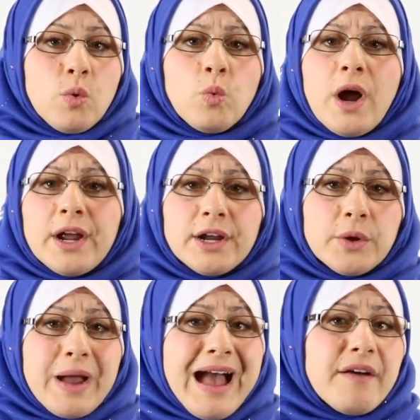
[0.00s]
Why are
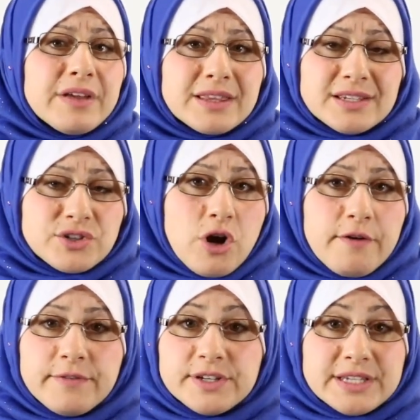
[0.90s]
you having this
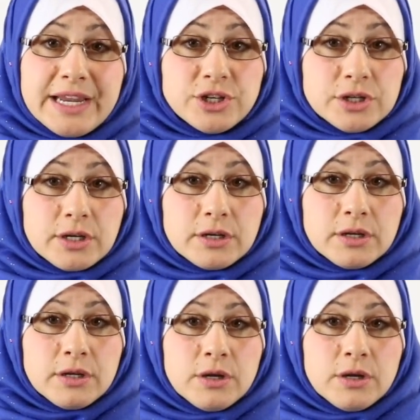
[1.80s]
conversation?